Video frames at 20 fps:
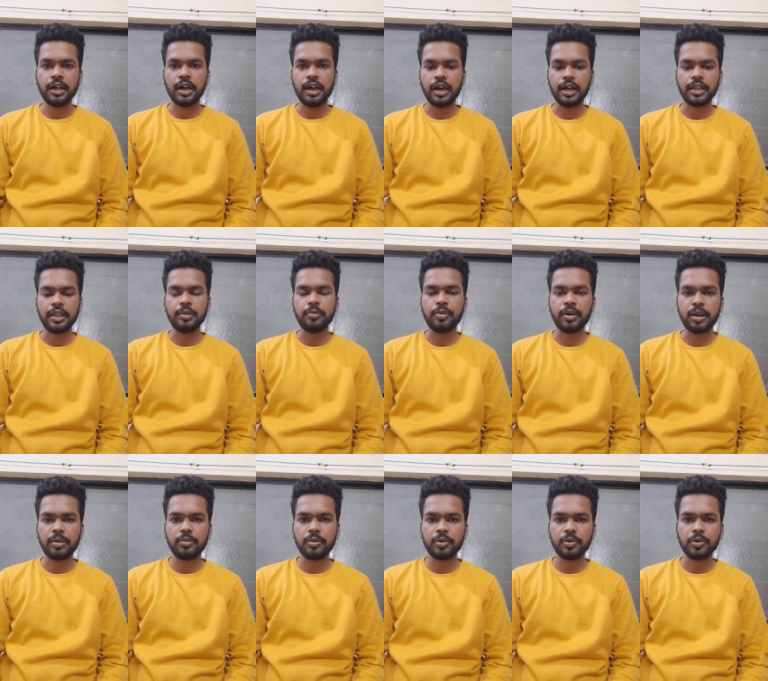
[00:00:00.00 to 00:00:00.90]
and
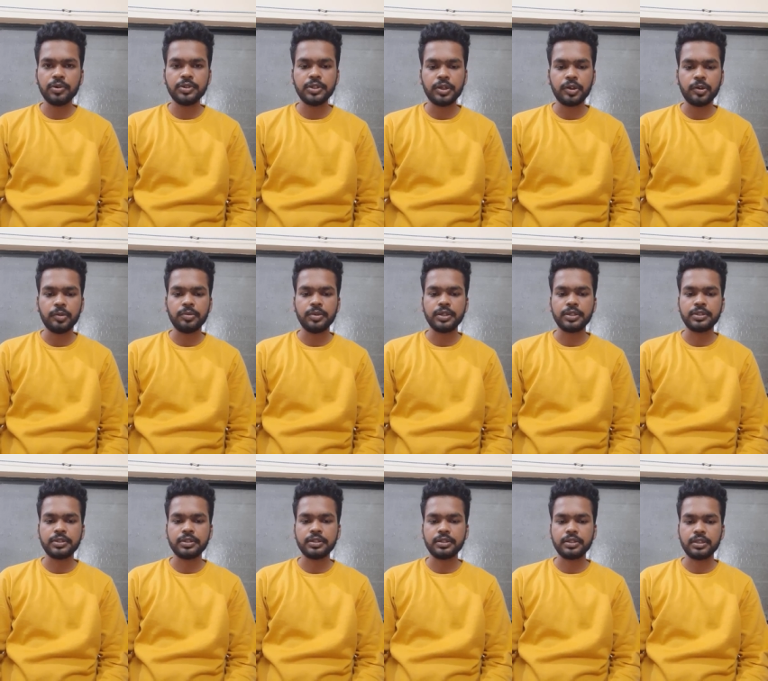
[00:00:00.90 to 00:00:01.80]

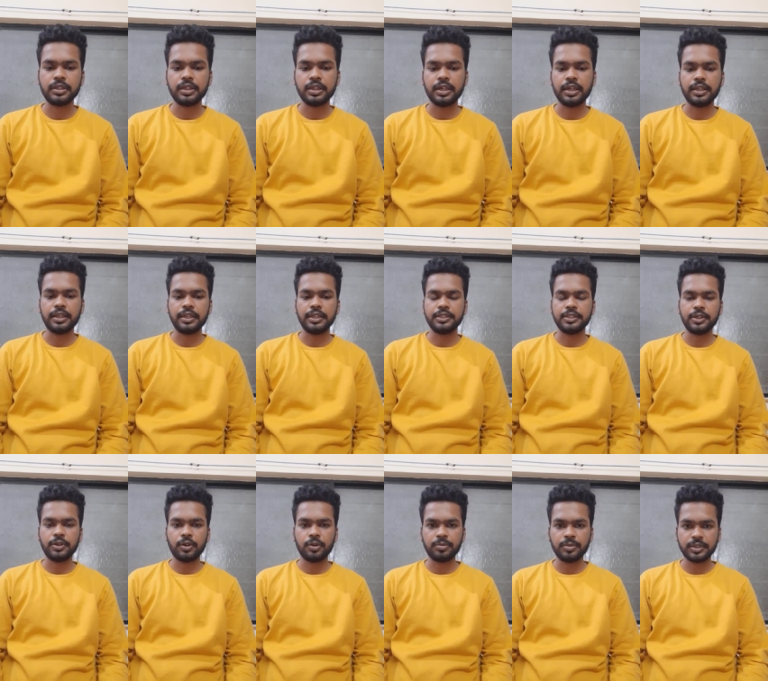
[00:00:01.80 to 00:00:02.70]
pharmacogenomics and
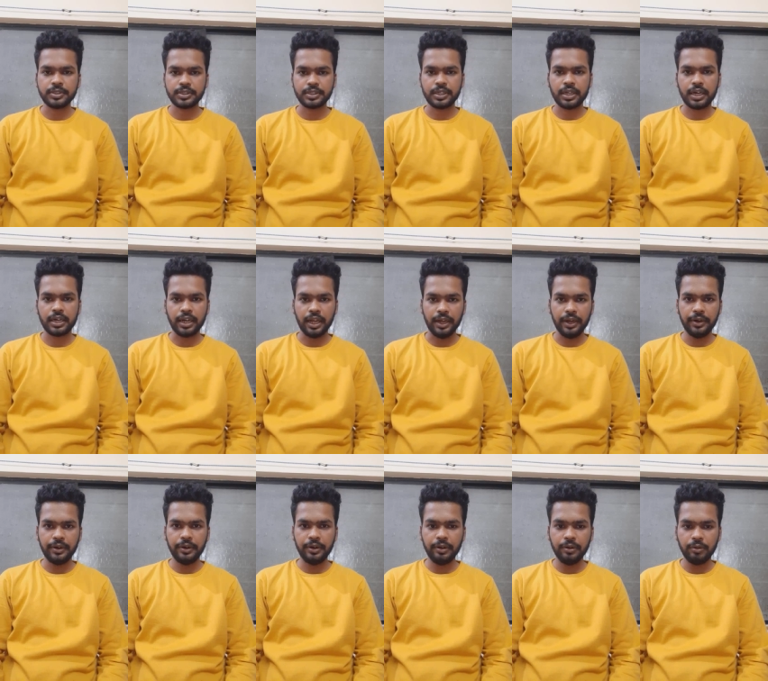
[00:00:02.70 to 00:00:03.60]
genomics data.
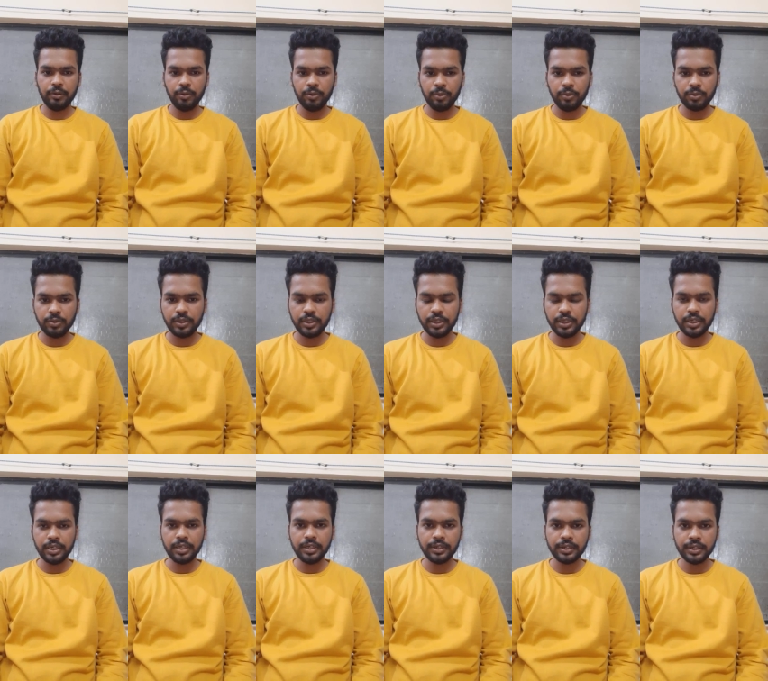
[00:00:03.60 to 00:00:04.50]
It include to the
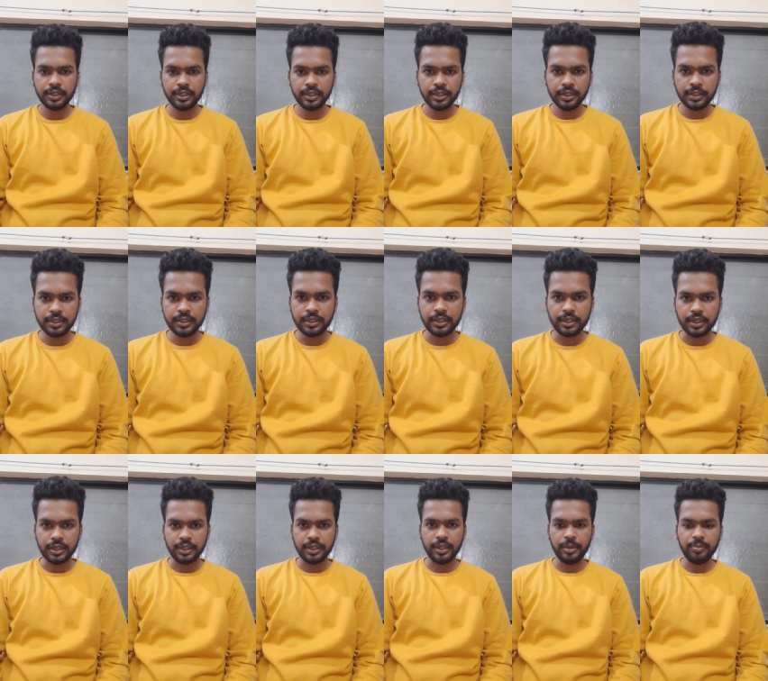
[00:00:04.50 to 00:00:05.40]

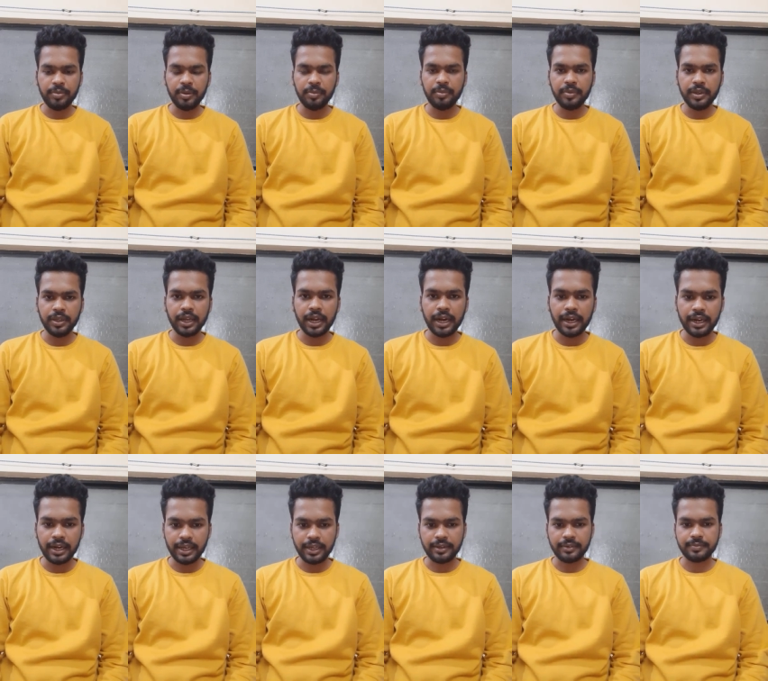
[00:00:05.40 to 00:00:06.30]
E50
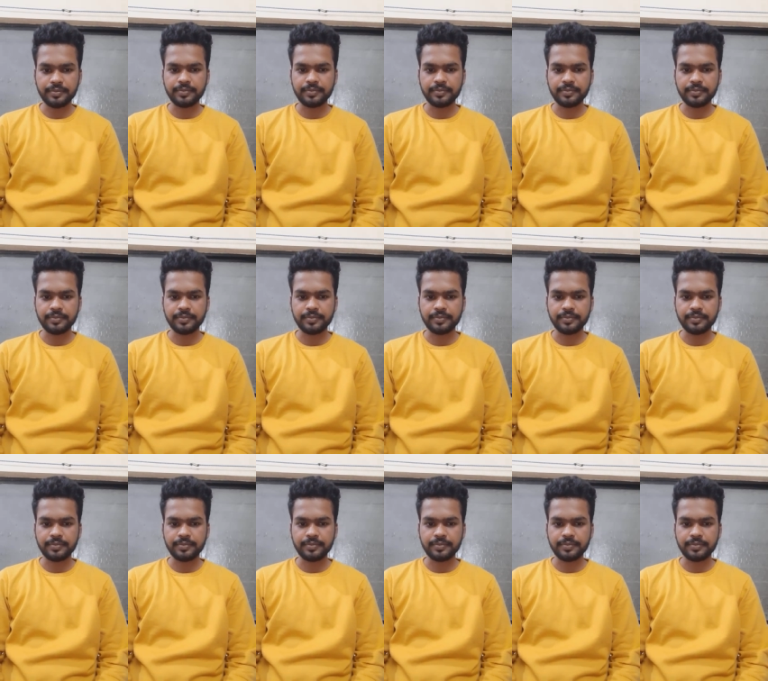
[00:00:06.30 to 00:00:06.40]
guideline.